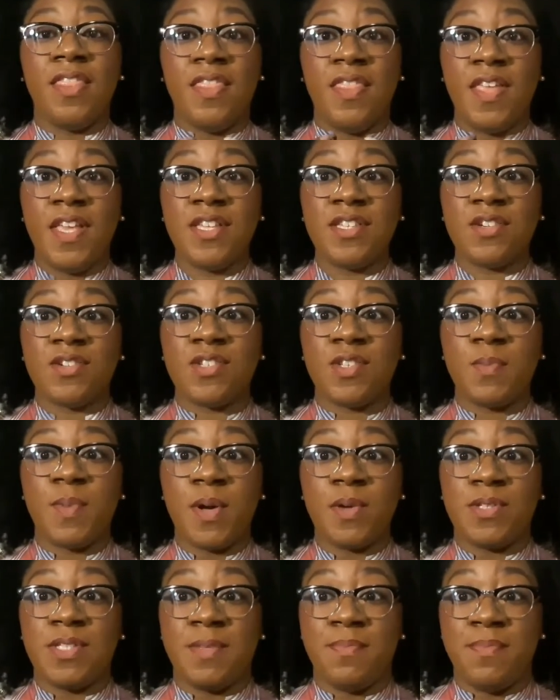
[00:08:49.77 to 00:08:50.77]
these are
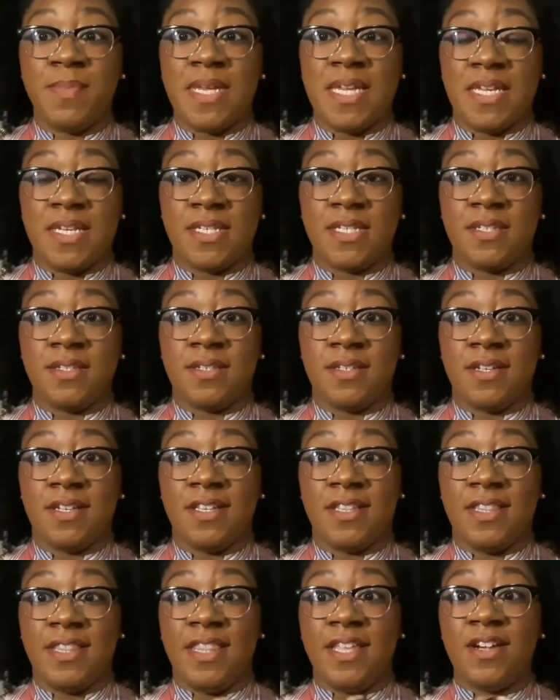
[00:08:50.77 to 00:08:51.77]
supposed to meet.
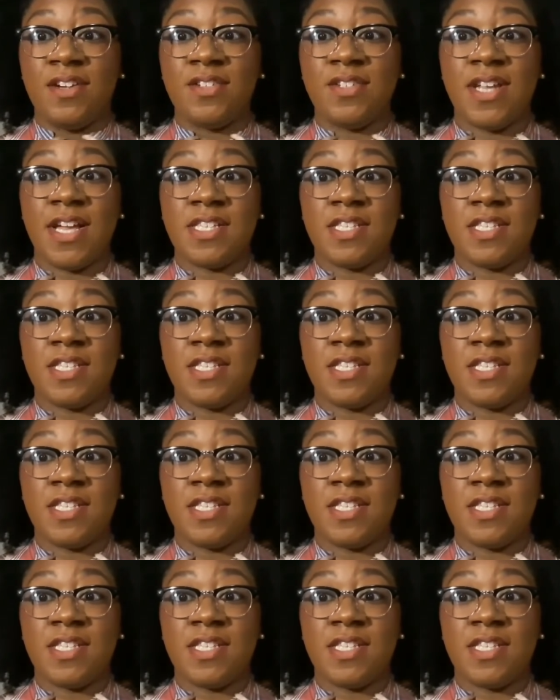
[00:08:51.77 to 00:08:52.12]
There's